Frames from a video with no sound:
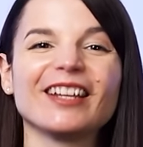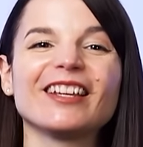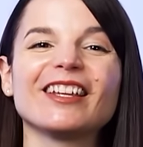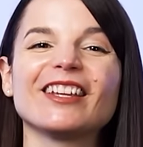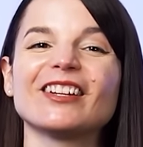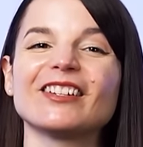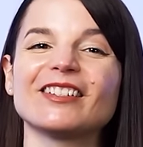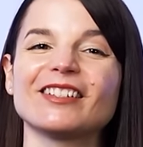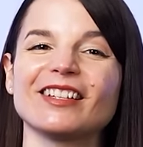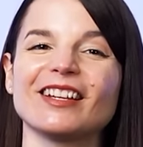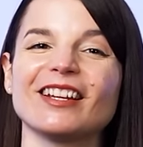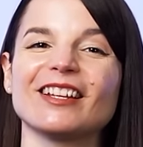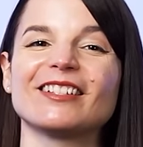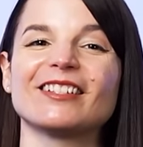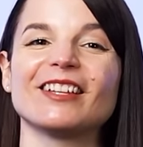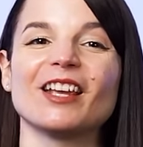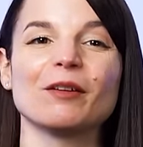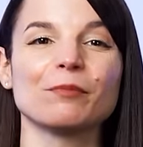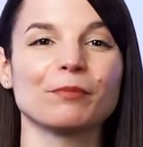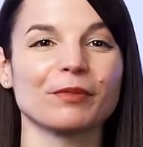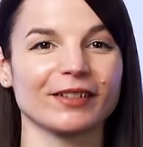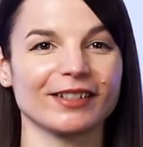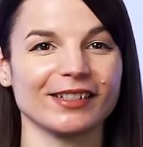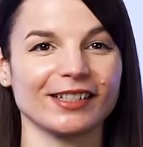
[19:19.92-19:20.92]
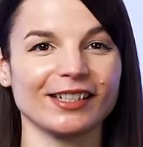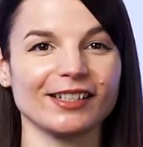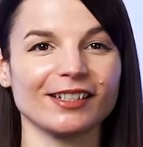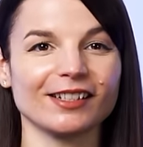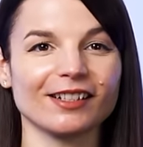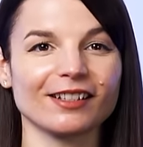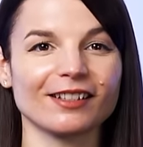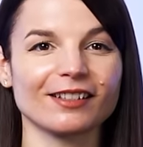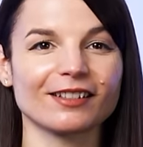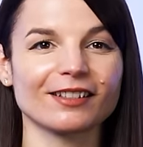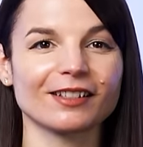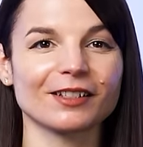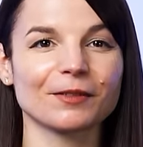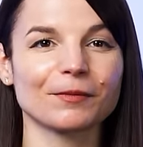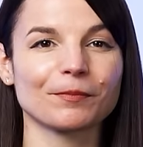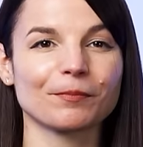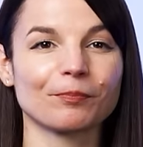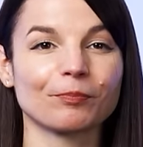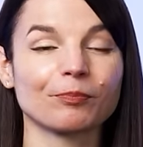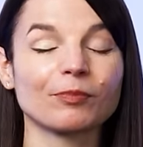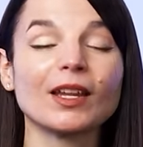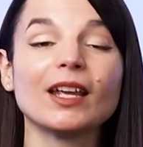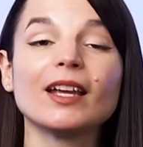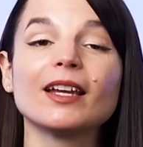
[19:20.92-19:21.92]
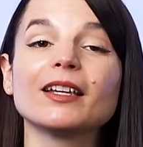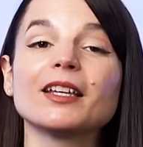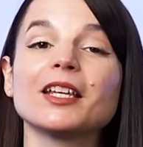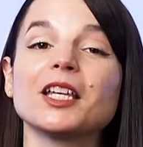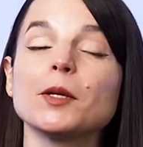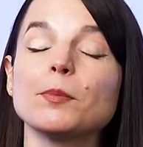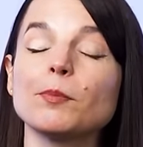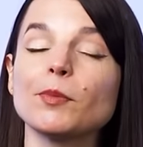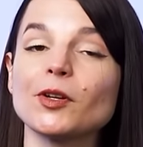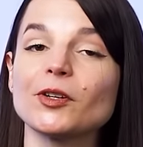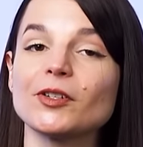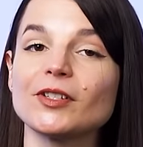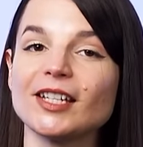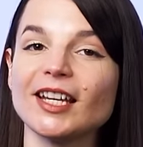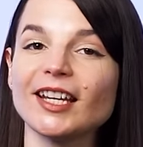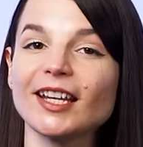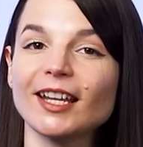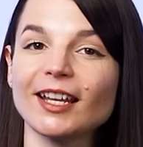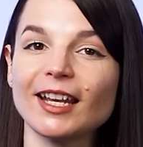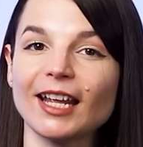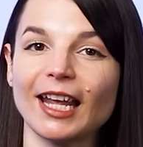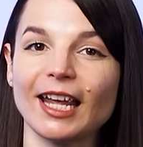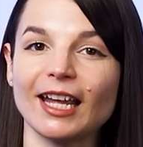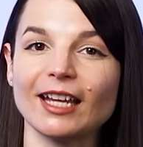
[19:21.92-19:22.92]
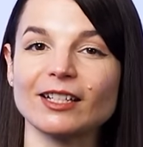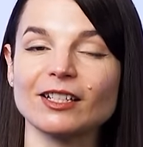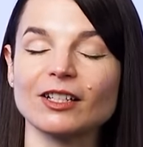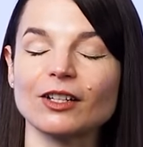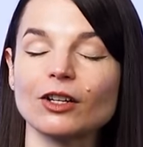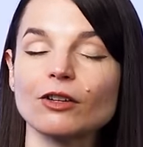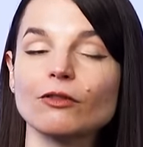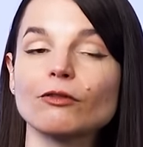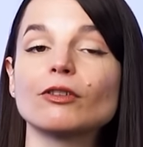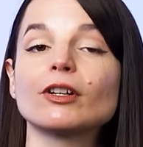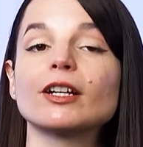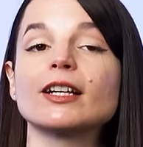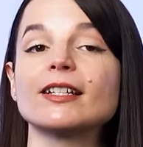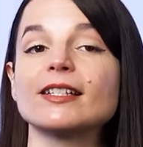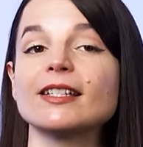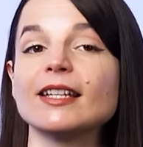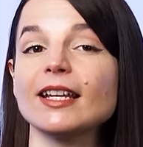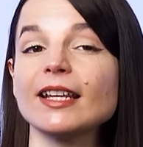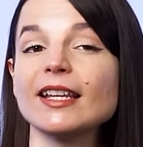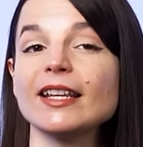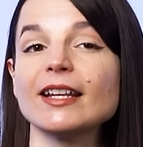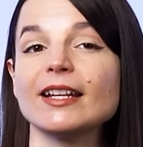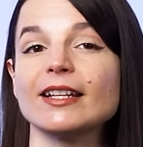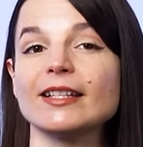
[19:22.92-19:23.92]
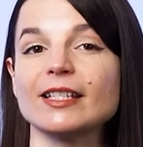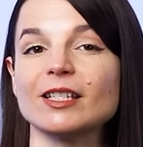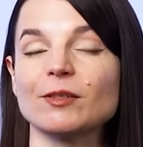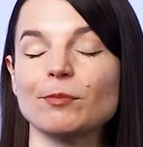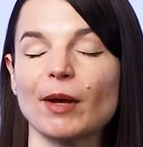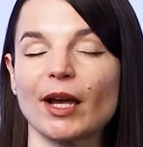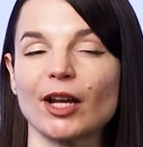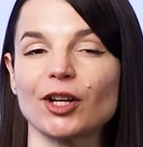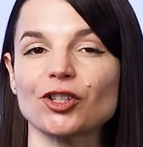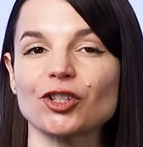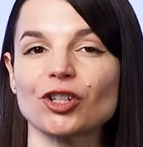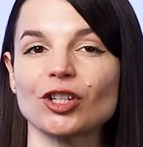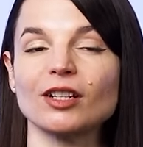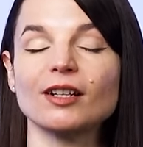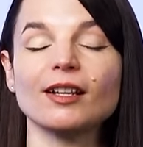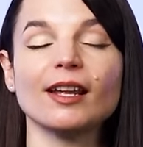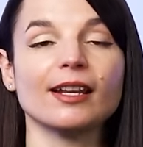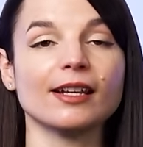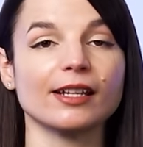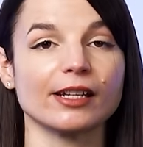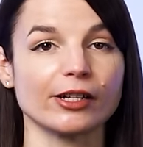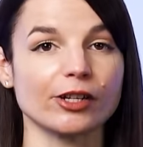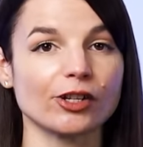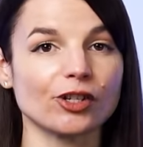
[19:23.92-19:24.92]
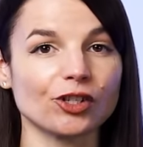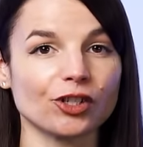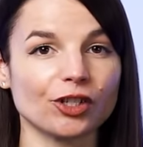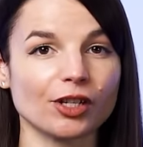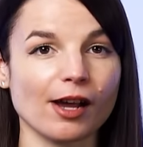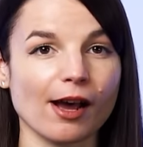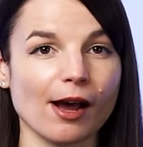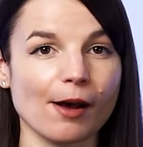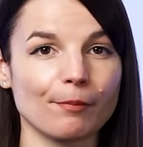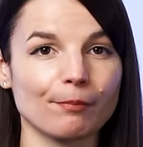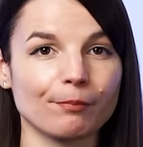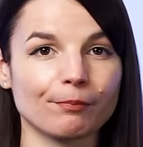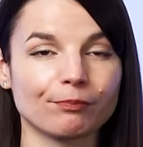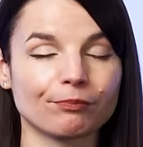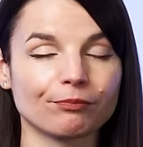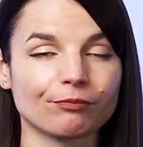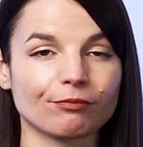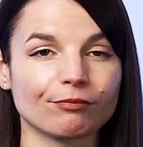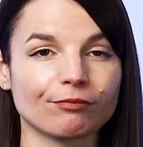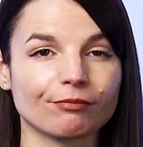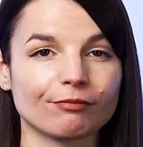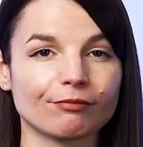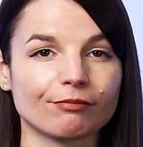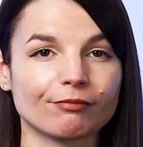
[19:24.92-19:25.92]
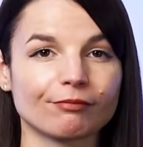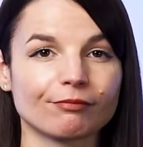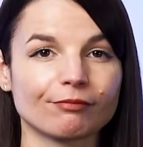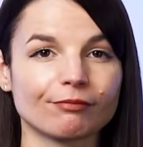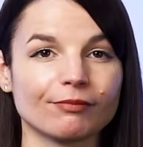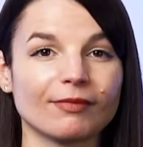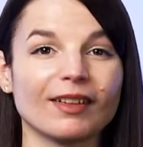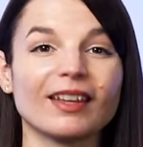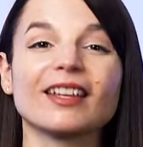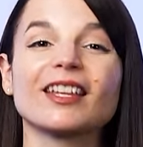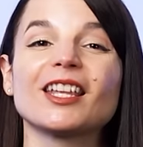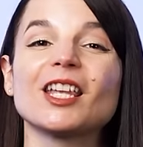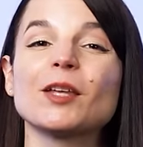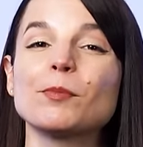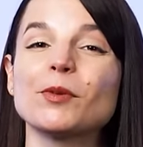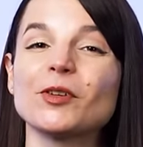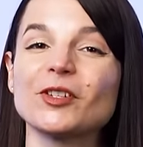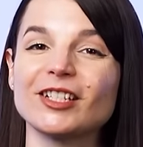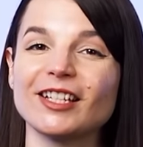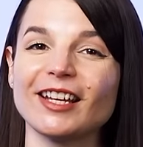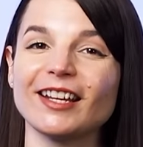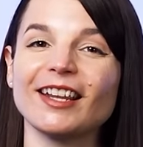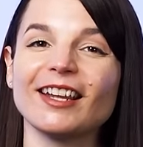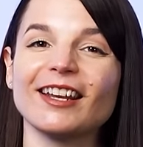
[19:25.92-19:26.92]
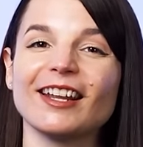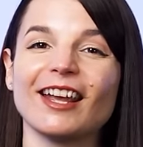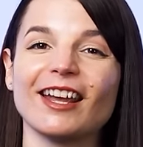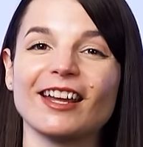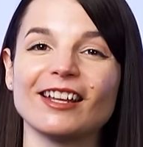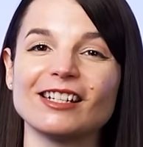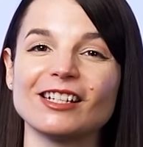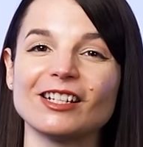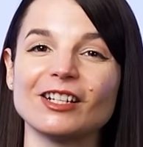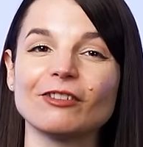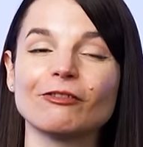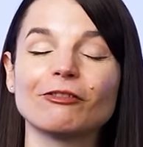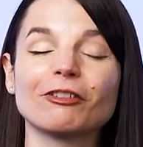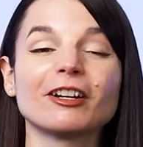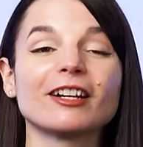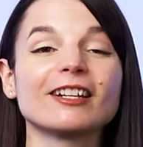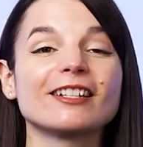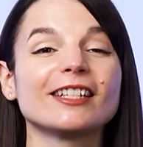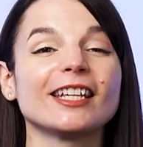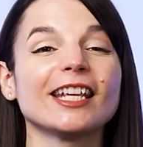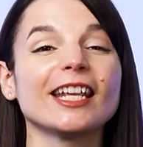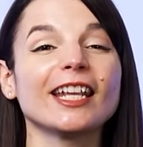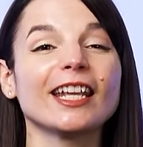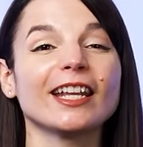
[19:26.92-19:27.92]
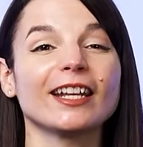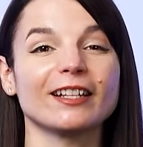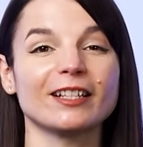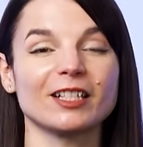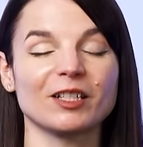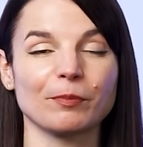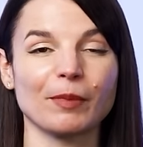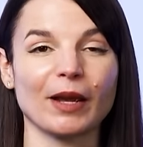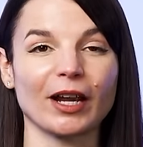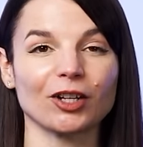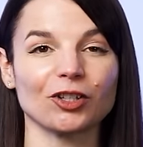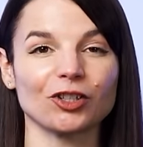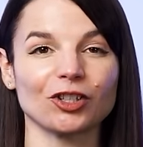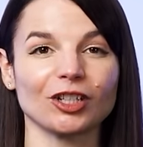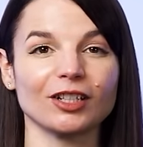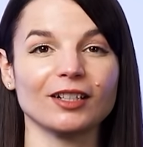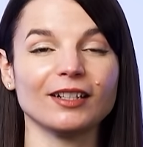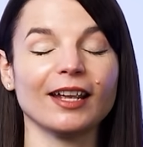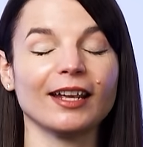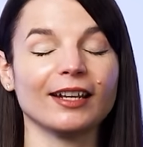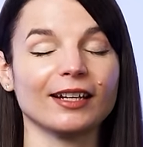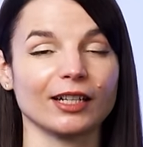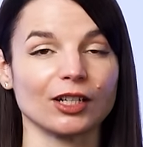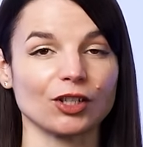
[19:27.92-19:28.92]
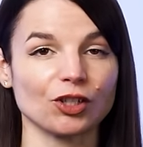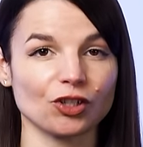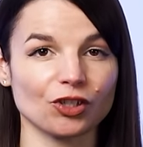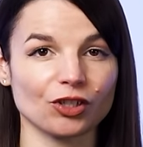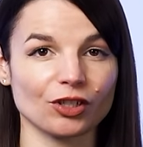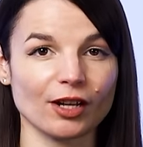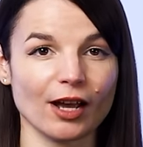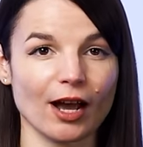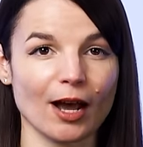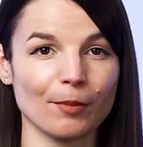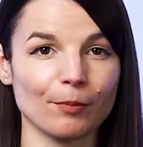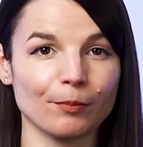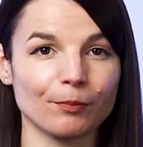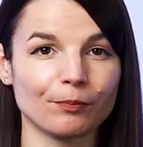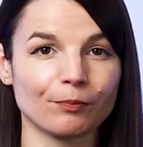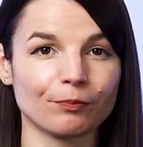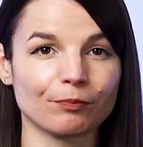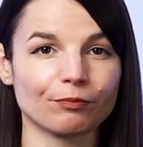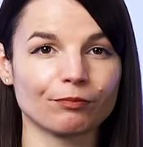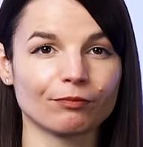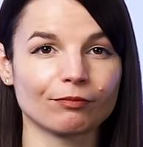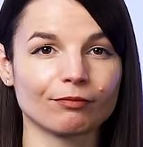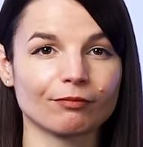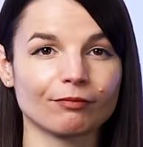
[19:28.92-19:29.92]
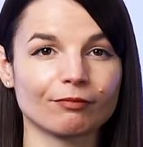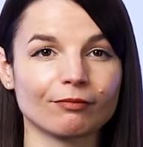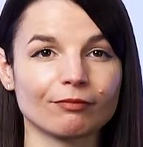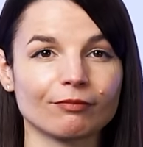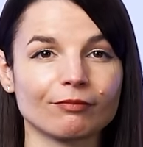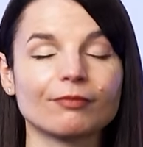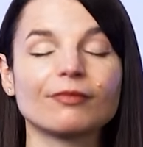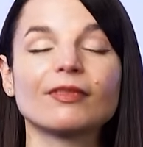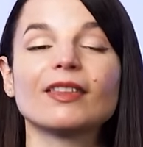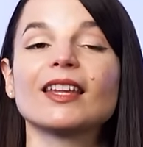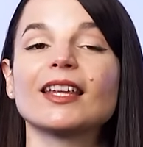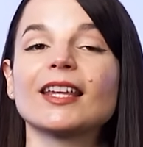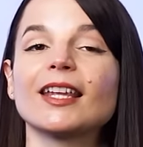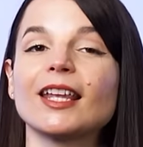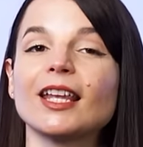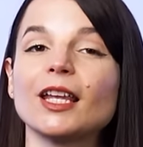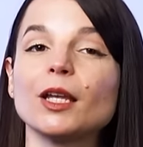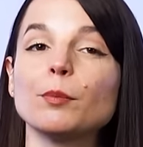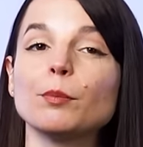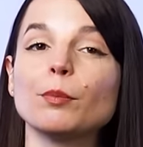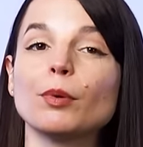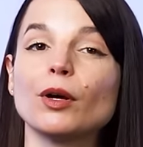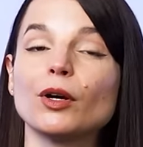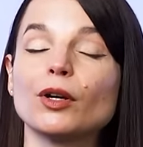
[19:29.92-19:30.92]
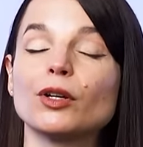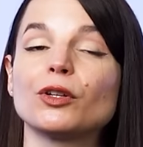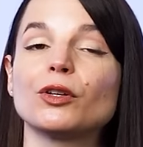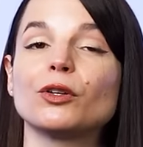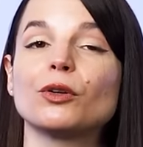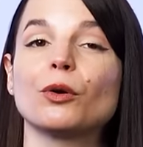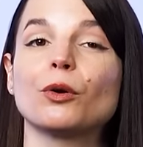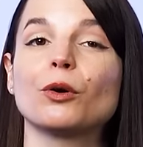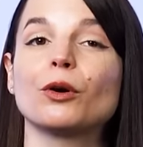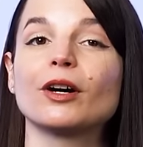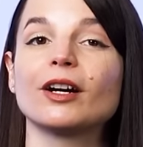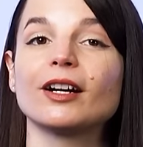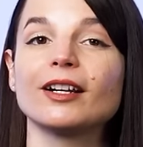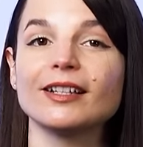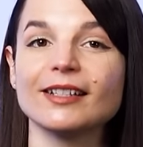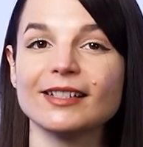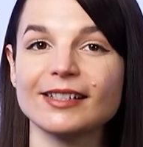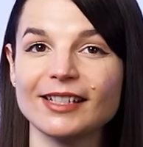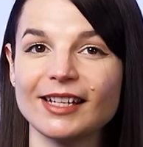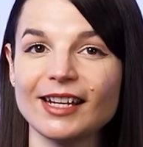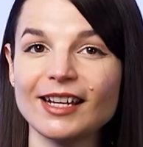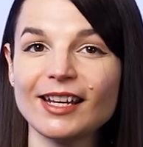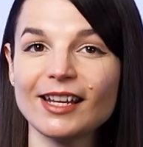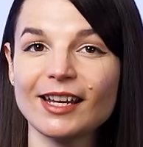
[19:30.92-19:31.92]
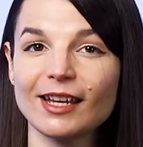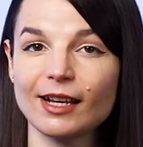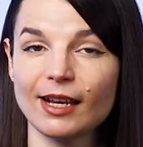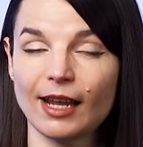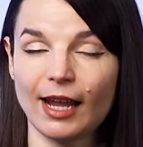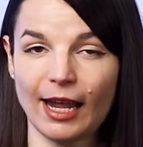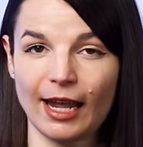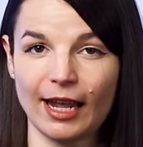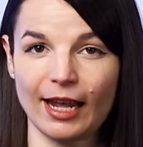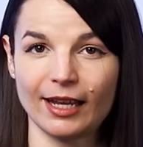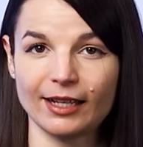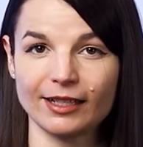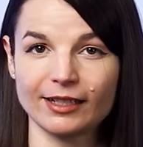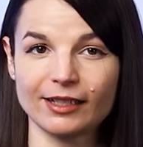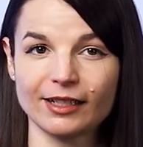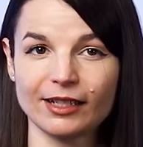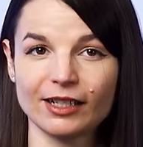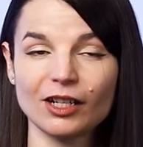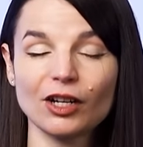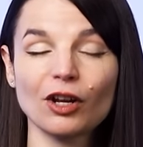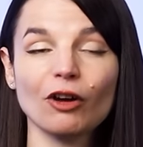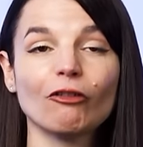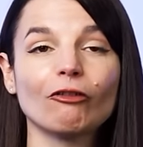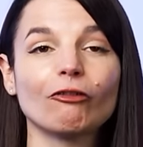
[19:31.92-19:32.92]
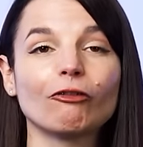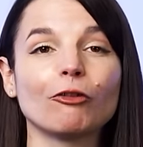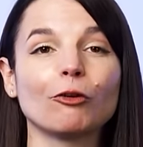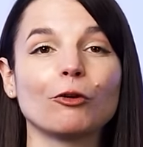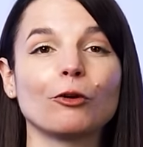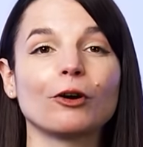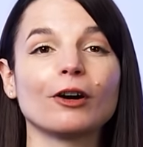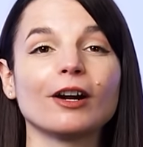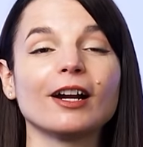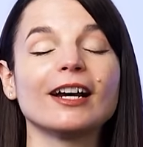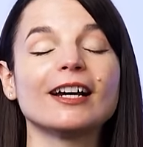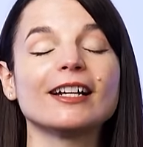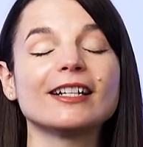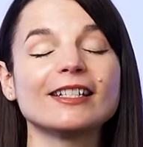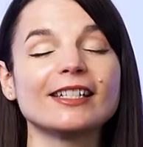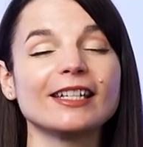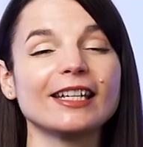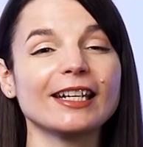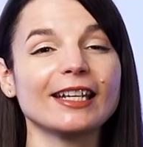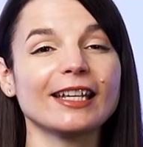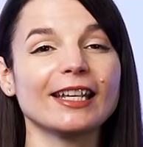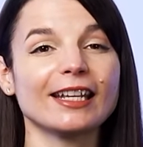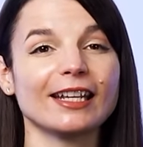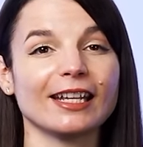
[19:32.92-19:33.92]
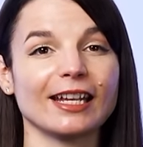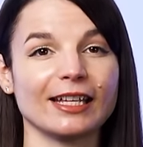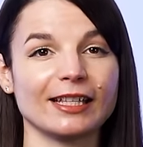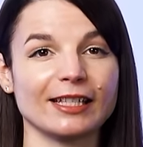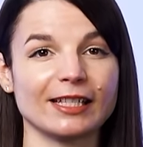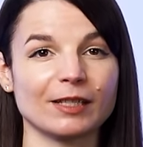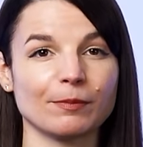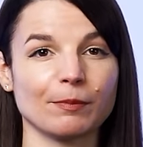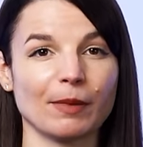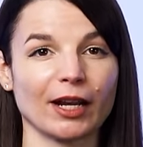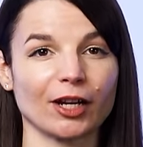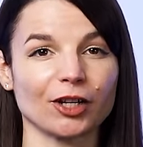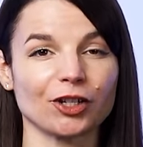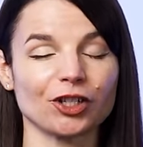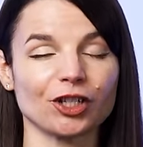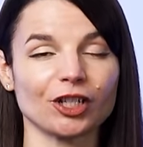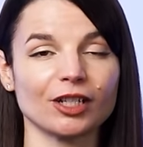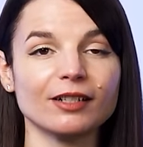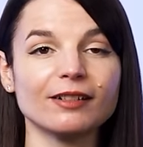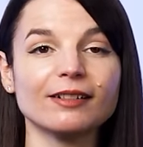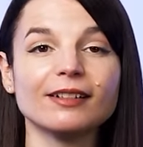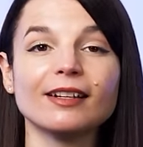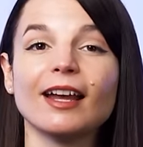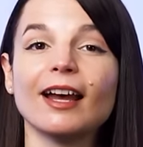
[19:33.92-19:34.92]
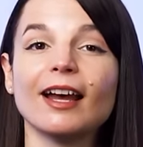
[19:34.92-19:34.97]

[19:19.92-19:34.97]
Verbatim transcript: Here's an example sentence. Keep your ticket handy for a ticket inspection at each stop. Keep your ticket handy for a ticket inspection at each stop. Keep your ticket handy for a ticket inspection